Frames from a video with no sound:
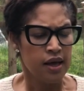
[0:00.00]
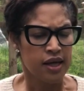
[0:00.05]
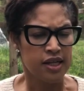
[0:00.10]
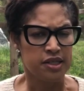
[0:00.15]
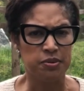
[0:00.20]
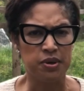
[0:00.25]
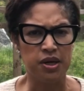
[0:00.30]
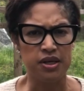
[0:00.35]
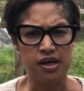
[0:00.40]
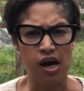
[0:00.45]

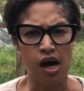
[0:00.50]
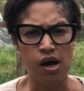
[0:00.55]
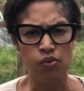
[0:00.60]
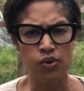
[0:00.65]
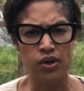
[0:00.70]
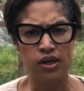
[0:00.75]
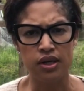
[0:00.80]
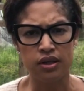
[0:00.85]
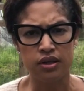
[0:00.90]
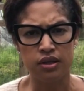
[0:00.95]
It's because I
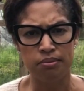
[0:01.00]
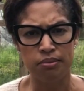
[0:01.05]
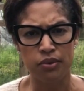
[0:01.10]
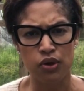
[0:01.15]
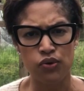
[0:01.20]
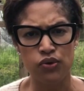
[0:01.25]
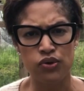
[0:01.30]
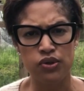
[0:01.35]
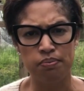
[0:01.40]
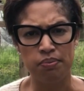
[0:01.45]
want to get the
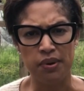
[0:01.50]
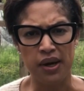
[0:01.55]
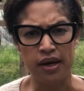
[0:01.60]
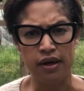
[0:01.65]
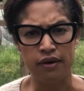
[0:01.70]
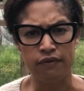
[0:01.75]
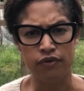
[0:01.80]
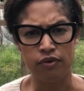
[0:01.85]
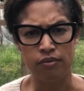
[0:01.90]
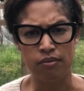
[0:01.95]
most
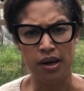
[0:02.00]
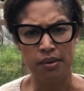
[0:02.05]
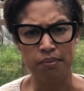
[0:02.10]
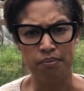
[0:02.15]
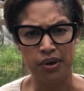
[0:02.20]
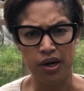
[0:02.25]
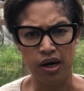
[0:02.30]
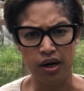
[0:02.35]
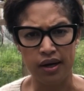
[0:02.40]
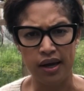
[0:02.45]
bang for my
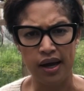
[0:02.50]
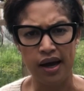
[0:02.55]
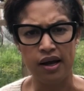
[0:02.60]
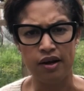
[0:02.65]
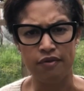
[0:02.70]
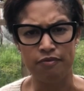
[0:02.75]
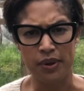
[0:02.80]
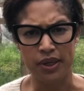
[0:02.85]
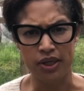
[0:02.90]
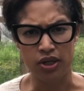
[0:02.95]
buck
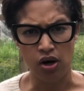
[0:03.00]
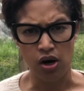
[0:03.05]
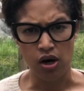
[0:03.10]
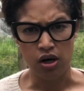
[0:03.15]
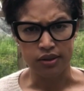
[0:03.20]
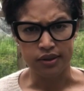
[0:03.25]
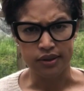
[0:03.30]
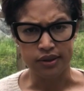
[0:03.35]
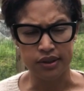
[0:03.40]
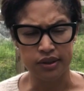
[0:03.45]
out of my
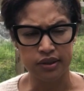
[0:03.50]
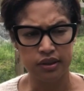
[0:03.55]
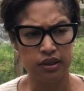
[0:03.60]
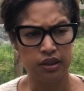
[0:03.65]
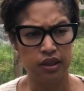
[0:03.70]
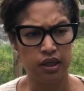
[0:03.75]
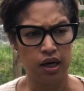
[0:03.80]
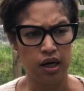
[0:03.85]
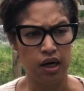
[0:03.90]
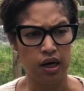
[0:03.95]
garden.
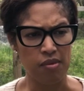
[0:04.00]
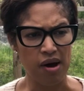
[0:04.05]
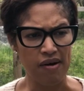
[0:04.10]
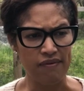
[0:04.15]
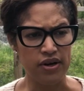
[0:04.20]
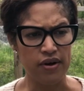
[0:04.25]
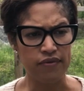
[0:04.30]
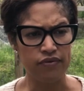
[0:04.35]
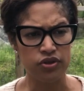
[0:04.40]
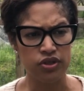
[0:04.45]
Um,
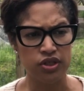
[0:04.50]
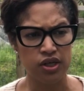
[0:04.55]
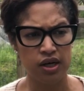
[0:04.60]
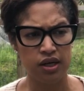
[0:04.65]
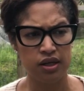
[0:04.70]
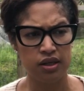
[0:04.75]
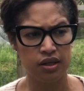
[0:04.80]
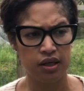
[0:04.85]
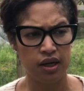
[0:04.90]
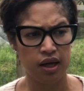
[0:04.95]
I've never
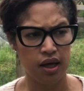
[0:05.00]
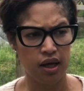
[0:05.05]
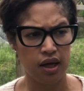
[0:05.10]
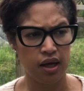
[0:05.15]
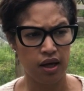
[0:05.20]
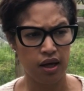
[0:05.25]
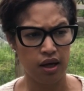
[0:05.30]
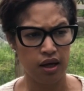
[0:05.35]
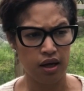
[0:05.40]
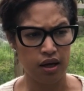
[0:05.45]
done
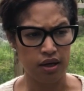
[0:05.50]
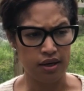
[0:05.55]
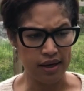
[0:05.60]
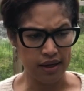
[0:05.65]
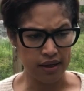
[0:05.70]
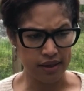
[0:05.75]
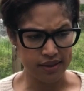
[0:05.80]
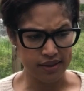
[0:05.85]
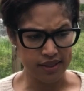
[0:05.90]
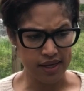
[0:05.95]
an
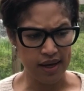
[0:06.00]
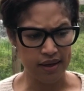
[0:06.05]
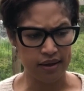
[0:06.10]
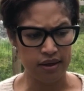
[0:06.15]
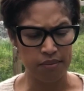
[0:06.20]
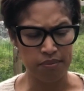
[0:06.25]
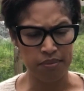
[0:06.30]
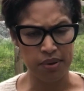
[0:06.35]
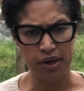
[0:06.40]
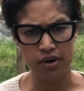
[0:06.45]

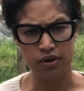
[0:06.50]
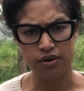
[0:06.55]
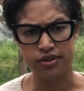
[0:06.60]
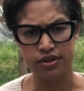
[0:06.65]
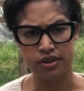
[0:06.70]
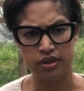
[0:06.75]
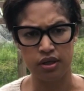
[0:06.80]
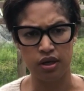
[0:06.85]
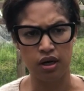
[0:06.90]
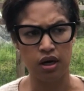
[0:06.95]
exact
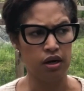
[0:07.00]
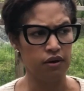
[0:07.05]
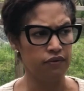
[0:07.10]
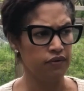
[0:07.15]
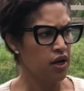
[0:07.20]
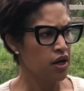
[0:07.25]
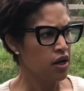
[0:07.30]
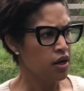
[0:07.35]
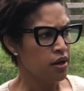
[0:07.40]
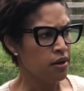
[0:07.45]
comparison
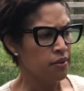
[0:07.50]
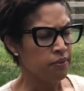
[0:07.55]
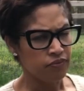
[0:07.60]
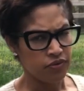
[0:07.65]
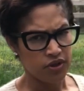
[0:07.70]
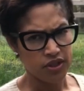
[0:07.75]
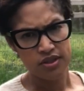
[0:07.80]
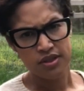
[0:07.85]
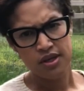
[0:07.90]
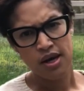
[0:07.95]
of
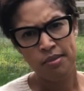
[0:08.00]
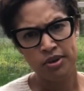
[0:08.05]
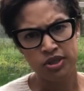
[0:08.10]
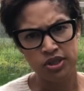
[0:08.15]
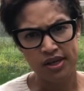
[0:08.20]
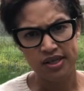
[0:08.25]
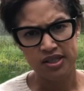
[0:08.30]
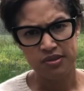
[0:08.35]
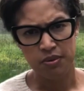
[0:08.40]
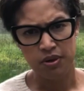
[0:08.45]
this is how
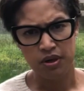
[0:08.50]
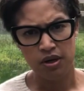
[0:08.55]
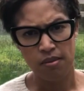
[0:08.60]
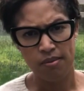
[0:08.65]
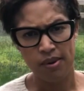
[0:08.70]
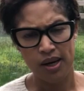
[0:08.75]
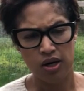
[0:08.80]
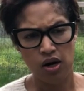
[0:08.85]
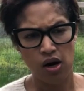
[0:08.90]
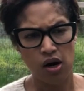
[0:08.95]
much I spent
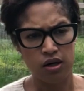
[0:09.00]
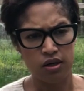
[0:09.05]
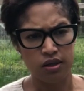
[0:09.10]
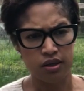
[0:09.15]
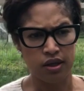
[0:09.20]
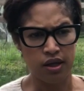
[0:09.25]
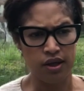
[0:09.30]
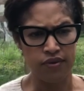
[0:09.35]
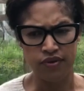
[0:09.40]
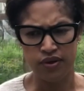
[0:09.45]
on my
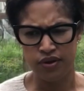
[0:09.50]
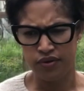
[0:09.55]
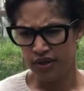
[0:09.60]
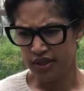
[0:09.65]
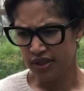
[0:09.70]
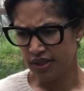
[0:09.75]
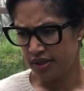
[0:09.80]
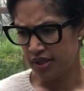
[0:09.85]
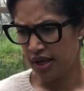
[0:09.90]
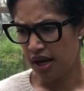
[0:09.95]
garden and then
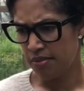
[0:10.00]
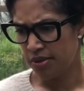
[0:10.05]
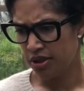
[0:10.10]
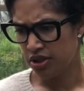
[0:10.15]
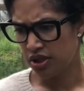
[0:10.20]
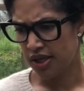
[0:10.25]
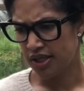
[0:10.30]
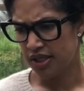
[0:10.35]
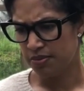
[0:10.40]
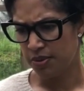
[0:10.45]
this is how
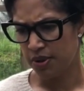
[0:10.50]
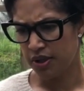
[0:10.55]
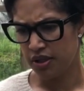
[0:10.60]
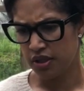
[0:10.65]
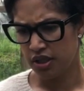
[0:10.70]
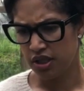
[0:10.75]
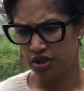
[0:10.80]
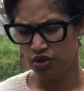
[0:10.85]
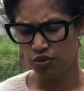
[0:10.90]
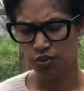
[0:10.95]
much I
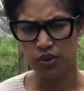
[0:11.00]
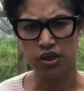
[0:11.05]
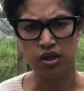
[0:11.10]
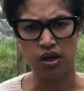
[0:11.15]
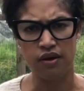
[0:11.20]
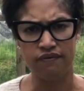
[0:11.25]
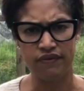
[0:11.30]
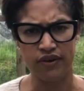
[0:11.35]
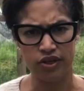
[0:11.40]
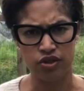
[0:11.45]
spend each week
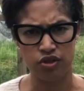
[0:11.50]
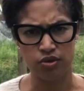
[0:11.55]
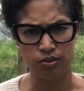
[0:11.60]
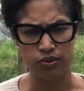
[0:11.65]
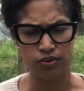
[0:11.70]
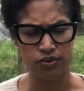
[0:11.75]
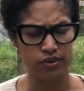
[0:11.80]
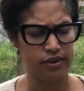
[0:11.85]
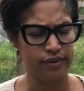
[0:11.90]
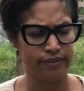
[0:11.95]
on
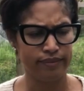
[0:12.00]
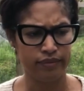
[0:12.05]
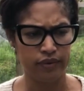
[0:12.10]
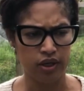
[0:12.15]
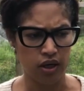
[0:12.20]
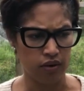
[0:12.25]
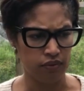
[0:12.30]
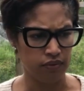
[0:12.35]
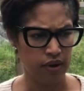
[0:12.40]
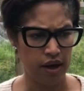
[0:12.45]
vegetables.
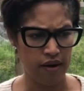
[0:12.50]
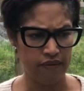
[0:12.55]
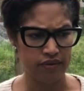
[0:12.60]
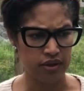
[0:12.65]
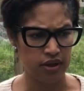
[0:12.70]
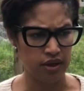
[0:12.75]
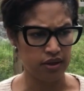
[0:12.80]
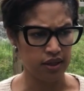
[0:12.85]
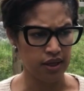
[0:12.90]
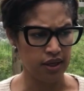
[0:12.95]
No,
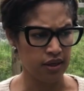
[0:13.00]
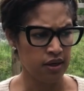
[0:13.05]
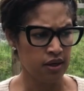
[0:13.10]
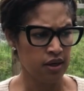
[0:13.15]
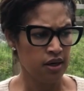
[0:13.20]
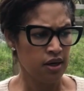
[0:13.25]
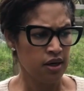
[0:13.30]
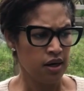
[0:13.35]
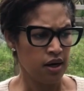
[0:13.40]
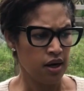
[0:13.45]
haven't done that.
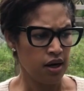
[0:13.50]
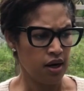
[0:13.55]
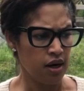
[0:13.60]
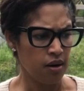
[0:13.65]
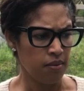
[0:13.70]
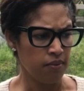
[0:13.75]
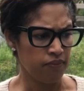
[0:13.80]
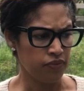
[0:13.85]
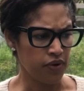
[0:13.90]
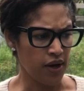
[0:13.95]

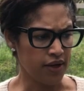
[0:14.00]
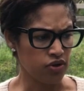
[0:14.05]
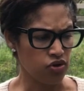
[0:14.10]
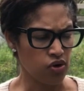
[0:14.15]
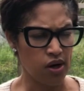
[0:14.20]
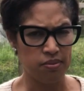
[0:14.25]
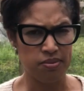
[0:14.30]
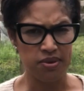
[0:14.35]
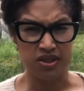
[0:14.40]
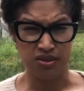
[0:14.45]
Um, I
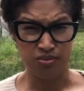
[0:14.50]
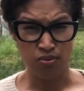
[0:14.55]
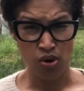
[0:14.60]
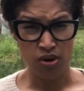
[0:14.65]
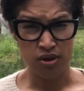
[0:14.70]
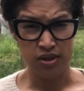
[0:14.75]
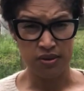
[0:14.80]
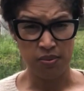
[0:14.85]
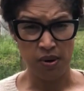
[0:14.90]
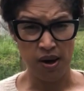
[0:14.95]
try to be as
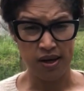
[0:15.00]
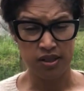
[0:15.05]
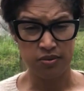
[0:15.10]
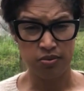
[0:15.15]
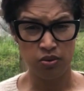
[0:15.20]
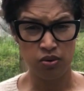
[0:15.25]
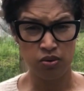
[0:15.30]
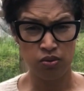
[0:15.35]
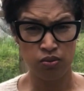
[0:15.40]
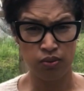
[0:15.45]
smart as
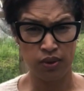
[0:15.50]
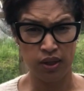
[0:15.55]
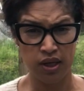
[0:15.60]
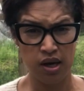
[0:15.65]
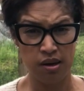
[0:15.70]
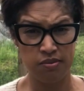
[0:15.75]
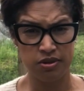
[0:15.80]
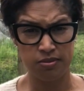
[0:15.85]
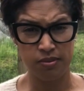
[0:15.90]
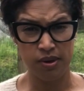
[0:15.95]
possible when it
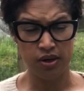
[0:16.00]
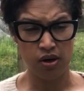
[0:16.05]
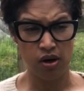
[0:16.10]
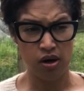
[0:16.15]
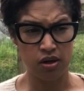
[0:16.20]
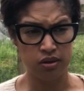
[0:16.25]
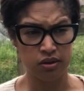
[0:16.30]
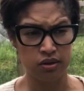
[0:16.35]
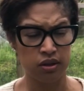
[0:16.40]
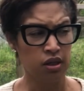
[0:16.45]
comes to my
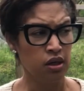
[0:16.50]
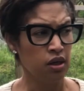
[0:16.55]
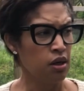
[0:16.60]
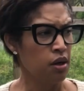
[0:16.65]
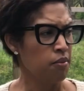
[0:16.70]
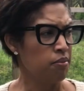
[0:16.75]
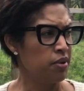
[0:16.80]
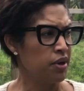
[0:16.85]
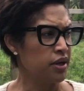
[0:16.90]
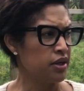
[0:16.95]
garden,
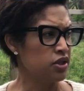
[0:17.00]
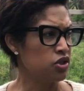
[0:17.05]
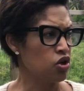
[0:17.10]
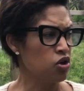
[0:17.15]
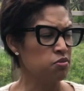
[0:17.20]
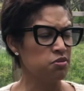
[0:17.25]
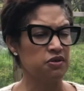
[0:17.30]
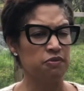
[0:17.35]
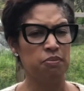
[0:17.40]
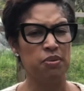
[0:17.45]
but in
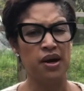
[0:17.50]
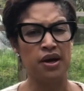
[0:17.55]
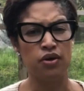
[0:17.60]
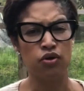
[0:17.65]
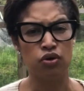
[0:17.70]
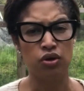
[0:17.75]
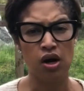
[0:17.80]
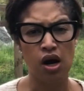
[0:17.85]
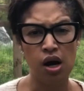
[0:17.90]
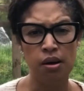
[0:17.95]
terms of buying
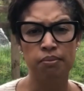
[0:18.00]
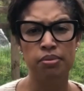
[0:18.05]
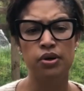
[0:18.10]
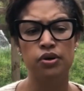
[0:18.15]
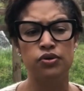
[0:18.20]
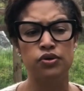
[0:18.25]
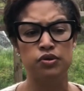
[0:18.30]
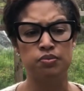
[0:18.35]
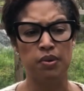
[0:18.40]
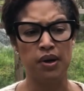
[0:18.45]
your
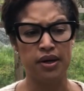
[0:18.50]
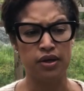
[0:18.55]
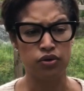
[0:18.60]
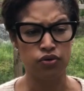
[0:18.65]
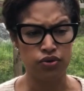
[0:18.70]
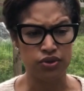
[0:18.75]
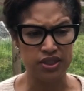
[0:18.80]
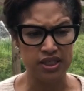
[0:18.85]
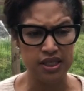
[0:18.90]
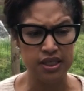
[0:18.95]
compost, buying
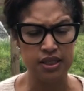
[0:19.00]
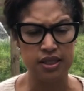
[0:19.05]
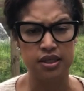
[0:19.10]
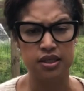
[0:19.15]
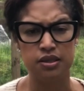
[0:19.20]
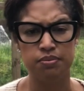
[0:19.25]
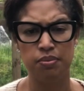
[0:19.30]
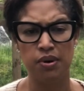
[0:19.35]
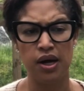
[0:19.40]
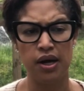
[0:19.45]
your
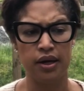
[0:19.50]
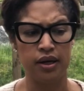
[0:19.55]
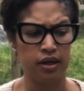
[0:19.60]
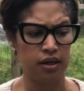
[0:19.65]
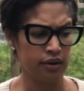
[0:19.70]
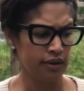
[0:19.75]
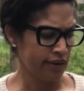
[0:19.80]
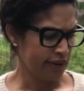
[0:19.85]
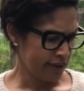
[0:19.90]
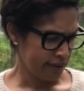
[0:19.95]
seeds,
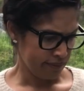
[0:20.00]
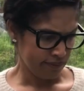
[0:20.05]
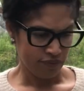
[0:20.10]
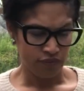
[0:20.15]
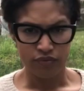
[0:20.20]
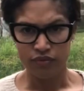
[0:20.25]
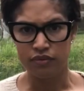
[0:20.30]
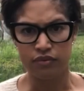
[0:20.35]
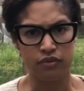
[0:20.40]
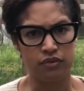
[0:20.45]
buying
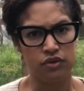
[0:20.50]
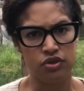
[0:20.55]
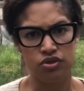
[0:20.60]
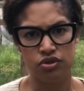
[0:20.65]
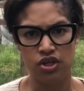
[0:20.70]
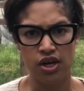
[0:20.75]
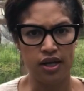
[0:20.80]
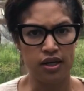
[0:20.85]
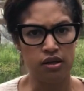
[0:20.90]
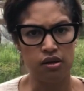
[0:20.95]

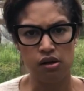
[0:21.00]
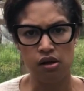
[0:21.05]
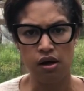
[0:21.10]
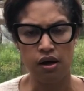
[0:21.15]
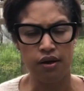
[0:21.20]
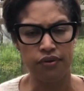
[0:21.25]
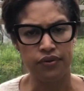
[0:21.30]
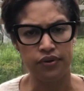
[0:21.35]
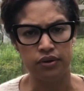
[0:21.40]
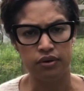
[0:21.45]
shade
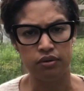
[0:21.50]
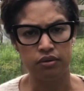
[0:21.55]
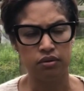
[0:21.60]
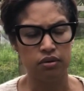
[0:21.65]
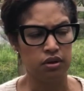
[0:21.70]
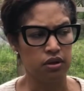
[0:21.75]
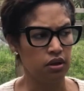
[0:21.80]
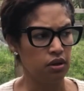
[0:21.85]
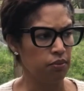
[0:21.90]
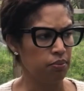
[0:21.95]
cloth
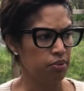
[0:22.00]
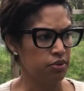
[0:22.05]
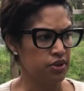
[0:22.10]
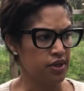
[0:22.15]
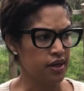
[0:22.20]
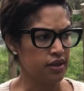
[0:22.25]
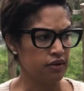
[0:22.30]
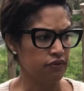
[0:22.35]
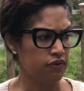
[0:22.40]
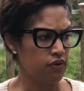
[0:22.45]
and you know
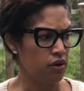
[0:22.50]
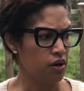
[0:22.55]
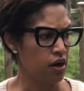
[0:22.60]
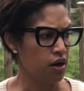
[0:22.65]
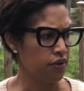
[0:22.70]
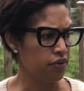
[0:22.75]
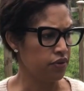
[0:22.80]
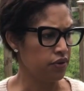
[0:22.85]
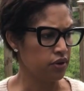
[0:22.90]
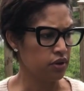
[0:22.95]
protective
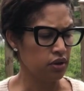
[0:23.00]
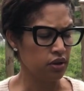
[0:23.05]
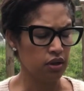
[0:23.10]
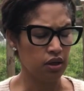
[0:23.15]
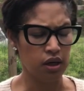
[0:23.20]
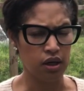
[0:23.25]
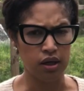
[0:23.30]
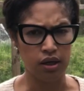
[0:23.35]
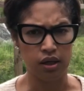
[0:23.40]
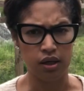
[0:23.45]
cloth
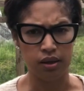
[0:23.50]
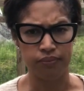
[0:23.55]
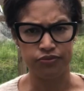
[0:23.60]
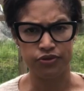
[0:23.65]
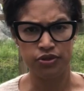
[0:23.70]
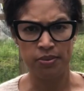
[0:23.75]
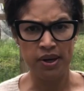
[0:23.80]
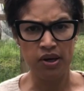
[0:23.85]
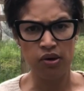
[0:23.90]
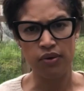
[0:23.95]
and um,
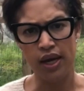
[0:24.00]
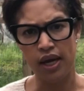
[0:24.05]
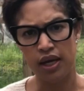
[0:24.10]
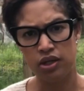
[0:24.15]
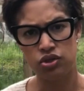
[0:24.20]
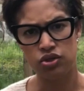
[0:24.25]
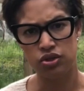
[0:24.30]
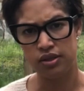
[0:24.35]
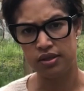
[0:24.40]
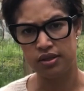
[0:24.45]
tomato
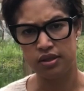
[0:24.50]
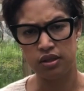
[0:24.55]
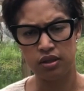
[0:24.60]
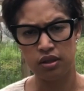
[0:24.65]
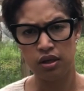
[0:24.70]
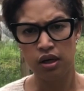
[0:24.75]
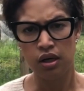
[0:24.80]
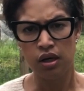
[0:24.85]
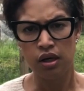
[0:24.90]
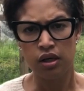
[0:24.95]
cages
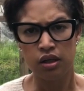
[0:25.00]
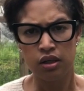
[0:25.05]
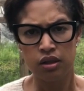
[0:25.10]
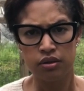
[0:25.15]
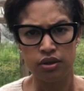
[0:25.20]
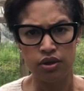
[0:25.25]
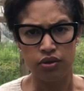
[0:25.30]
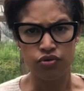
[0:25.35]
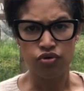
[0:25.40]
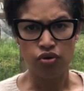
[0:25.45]
and
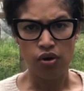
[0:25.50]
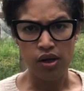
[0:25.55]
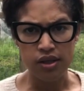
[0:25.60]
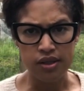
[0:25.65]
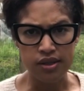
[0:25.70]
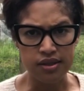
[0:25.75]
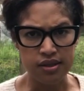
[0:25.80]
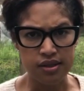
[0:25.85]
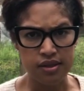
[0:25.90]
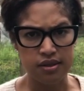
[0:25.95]
you know
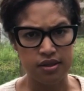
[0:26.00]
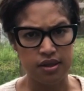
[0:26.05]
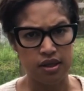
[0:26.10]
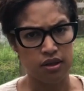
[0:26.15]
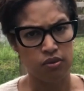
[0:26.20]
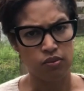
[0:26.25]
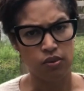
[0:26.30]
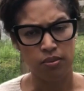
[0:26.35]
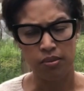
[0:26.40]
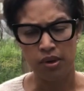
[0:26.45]
trellises
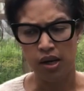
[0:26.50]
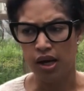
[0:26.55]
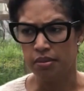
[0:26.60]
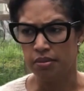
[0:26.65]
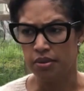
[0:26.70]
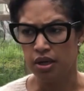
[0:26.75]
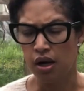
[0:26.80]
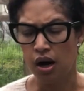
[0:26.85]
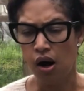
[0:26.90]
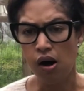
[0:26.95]
like the one
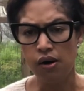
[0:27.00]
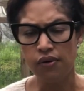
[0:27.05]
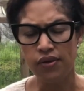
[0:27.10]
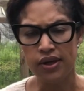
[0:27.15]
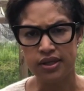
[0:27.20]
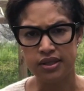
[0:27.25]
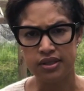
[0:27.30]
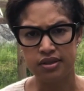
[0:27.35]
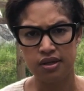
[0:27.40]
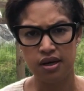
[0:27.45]
behind me, all
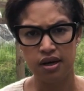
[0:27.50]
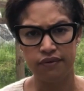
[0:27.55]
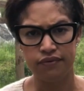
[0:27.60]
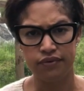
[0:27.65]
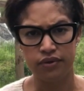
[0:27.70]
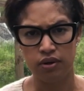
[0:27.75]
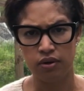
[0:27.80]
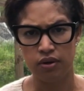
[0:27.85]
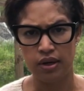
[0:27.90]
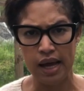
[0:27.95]
that
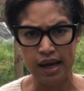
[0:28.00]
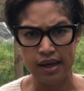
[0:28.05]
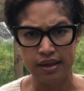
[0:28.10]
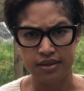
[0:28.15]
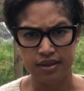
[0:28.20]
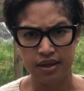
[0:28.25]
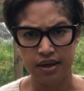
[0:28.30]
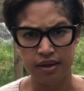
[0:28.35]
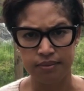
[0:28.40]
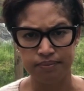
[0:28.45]
stuff you know it
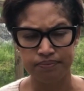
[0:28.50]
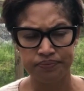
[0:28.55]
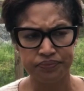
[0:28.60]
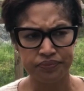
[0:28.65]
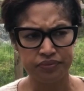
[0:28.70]
adds up,